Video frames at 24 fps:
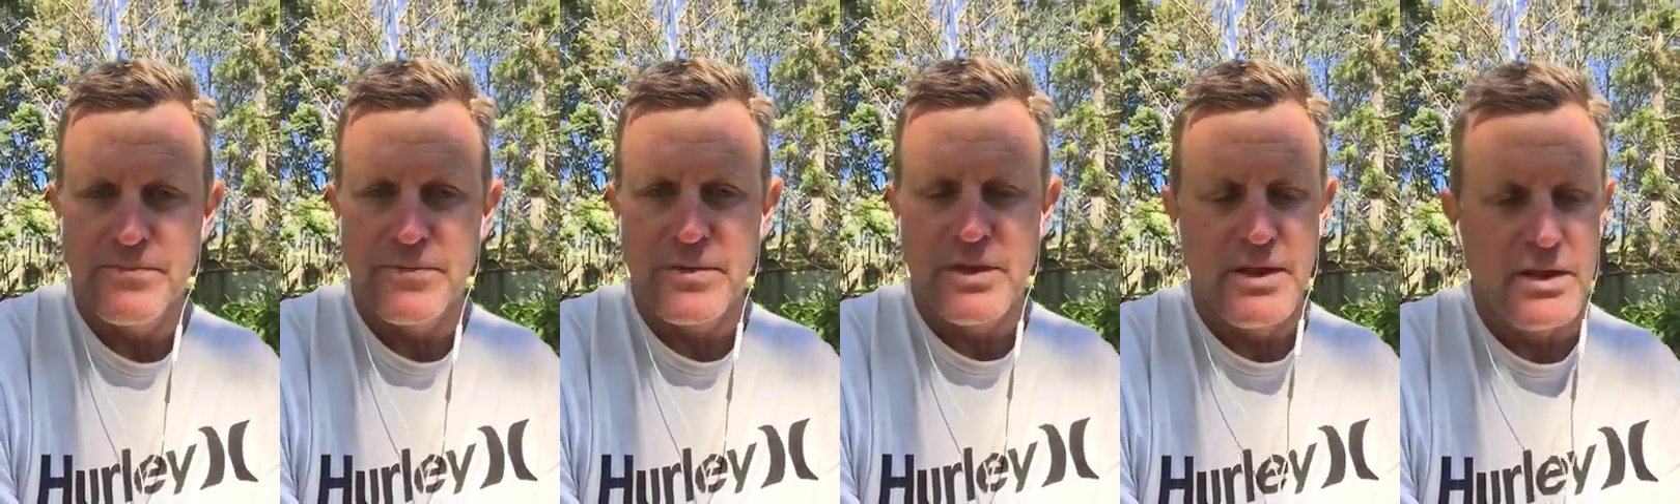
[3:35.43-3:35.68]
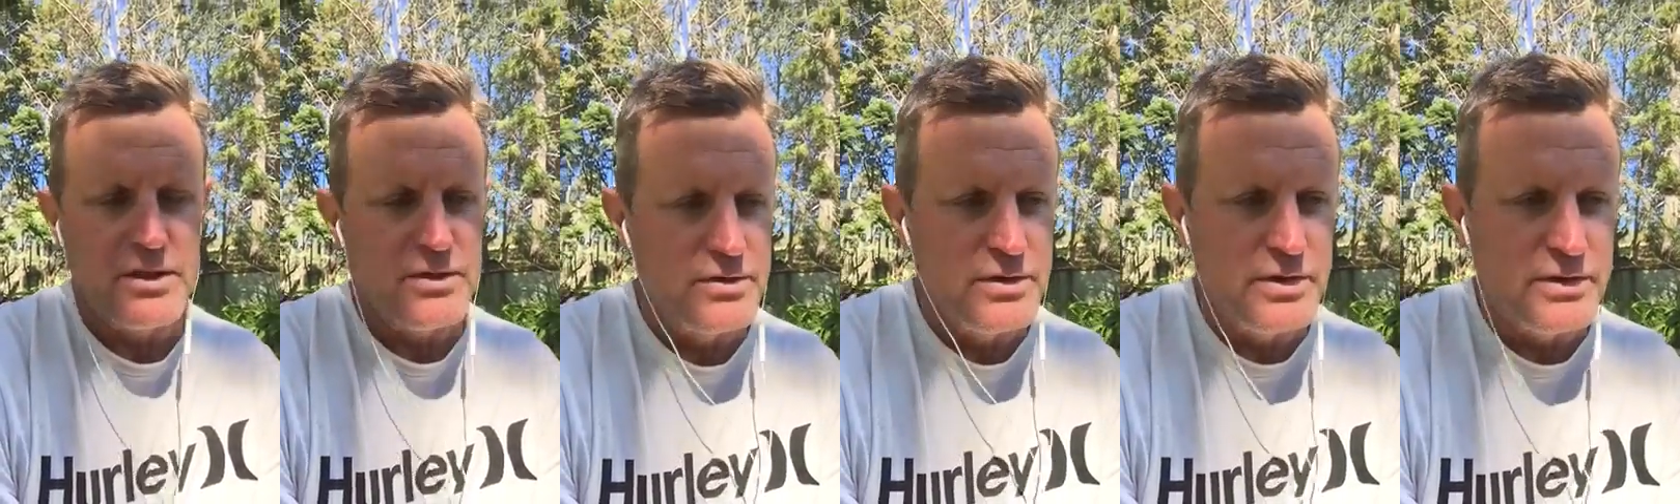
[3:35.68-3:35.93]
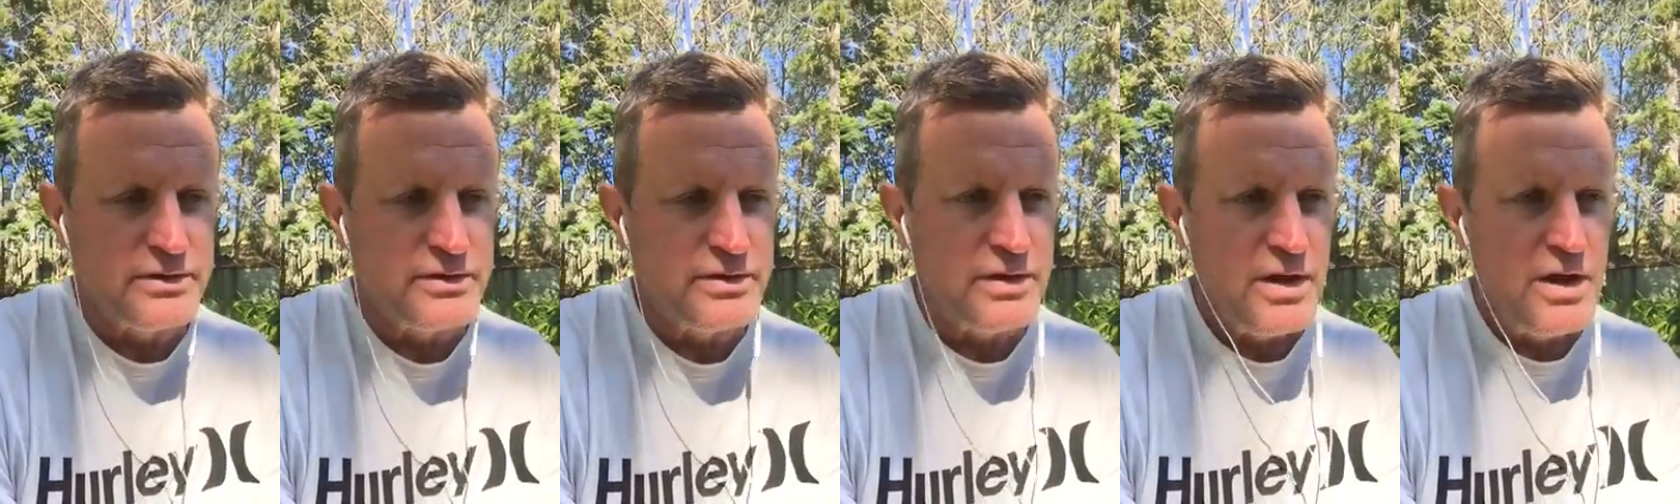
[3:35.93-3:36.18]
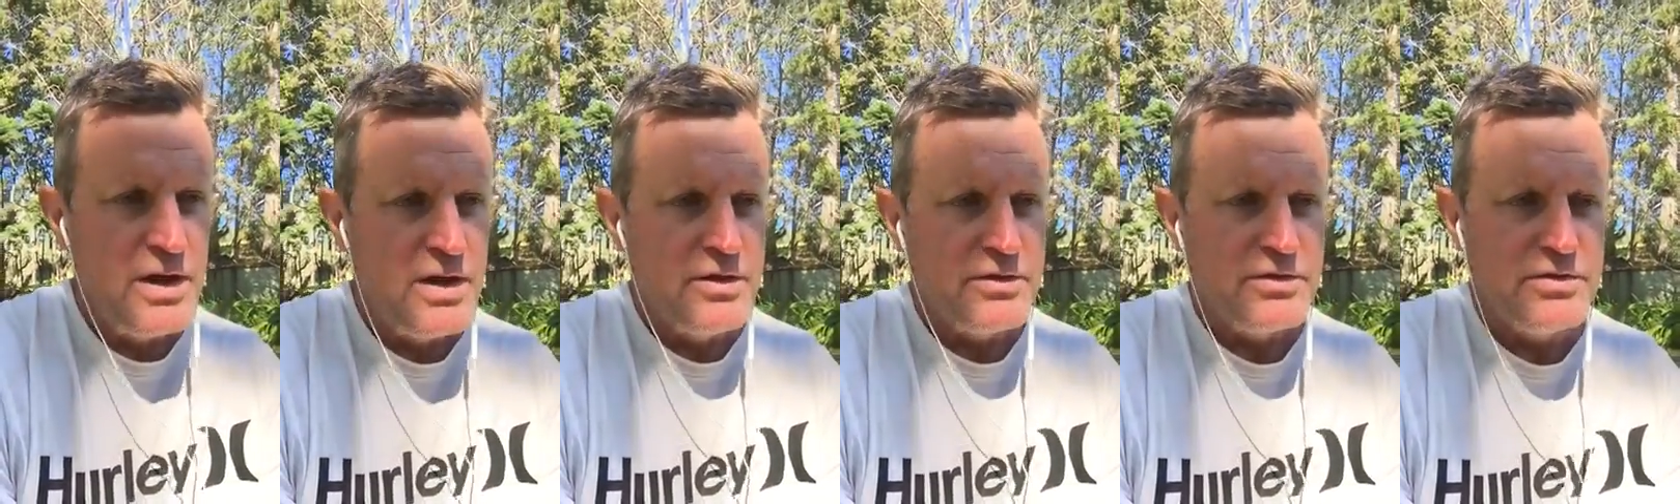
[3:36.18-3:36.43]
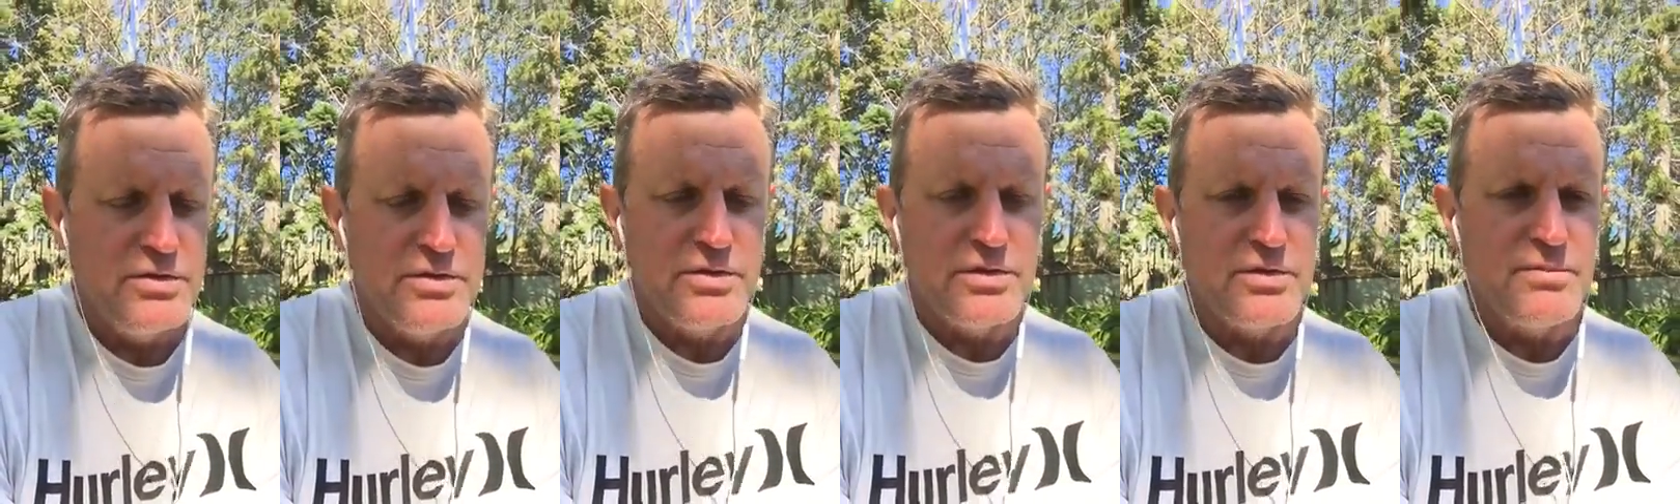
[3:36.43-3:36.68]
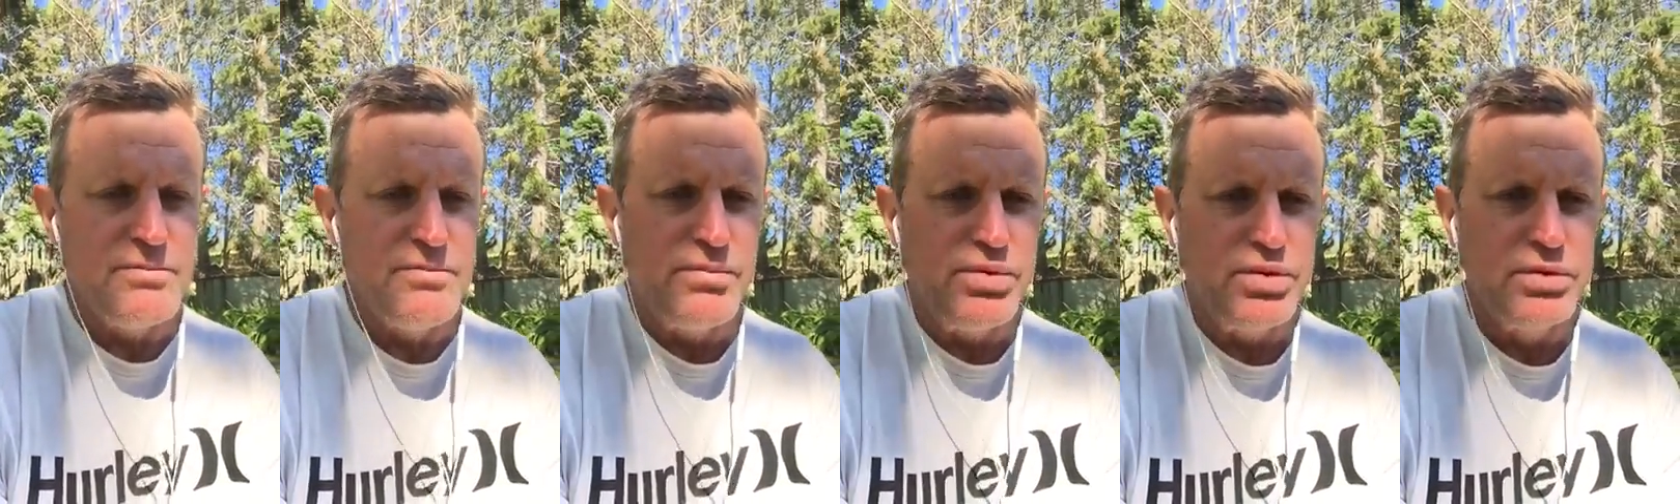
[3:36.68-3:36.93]
In other words, 2
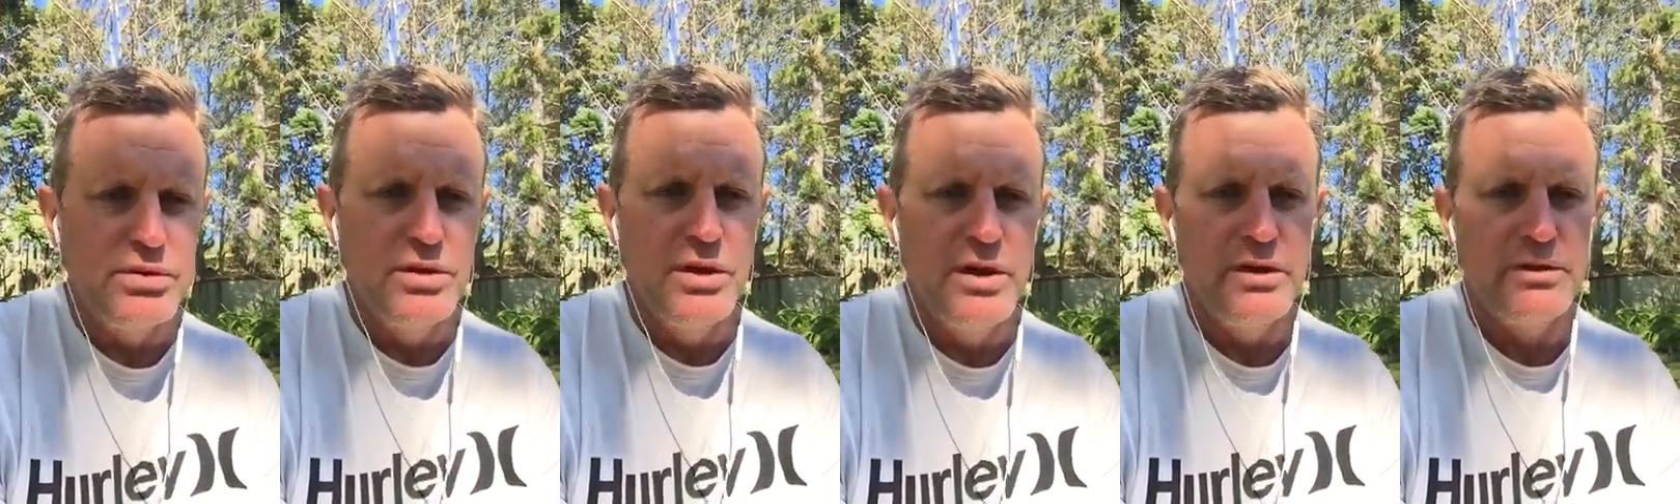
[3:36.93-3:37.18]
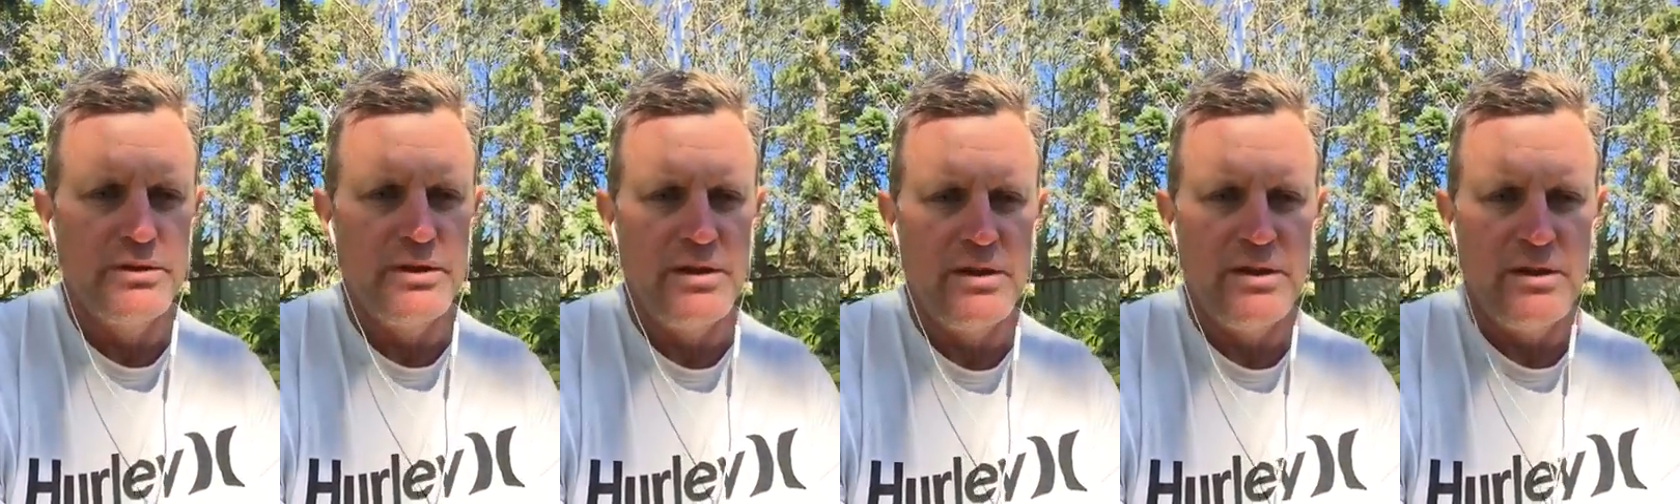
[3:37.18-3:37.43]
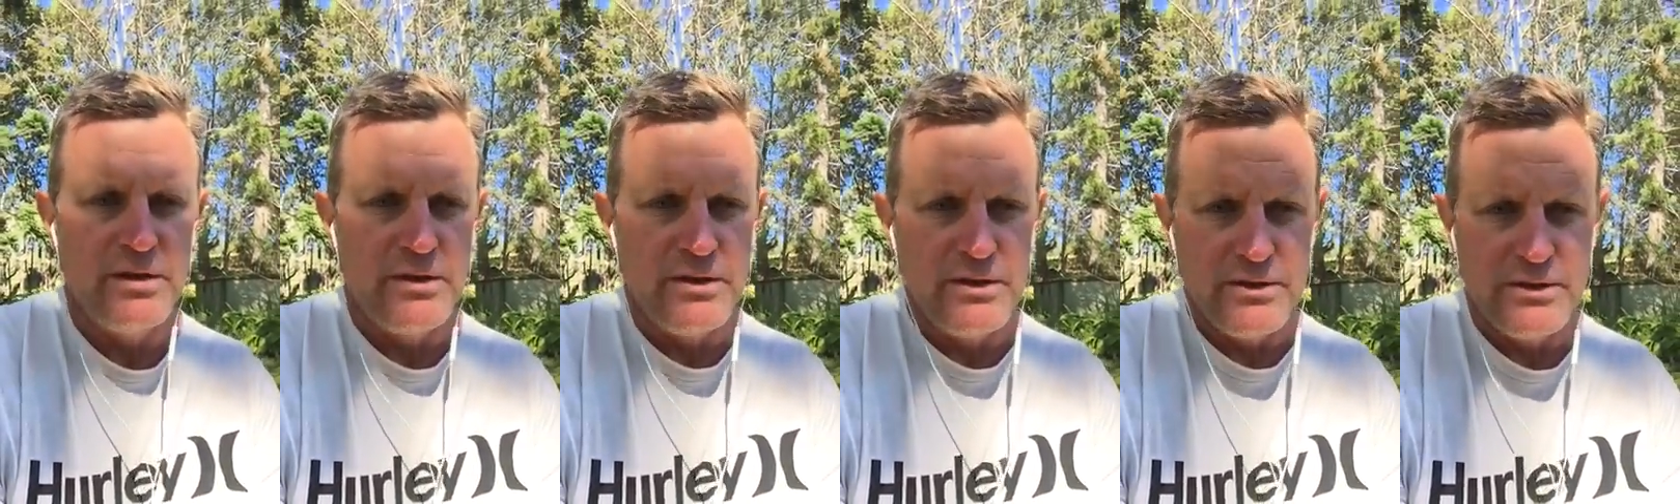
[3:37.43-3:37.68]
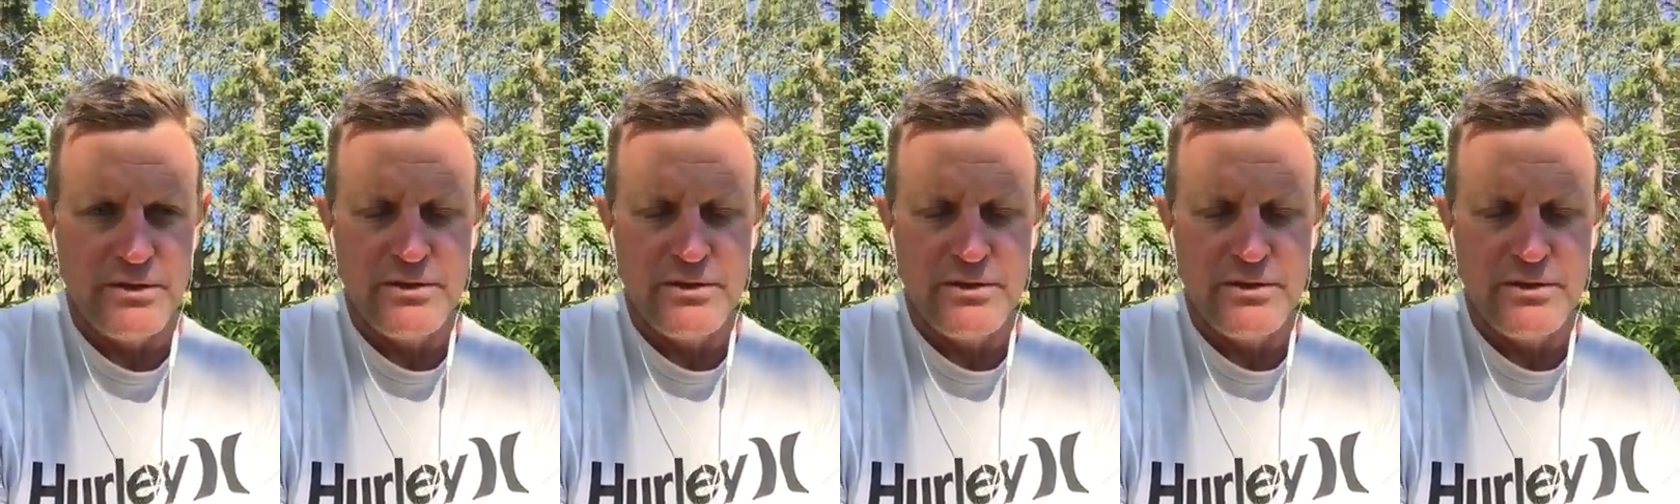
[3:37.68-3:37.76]
completely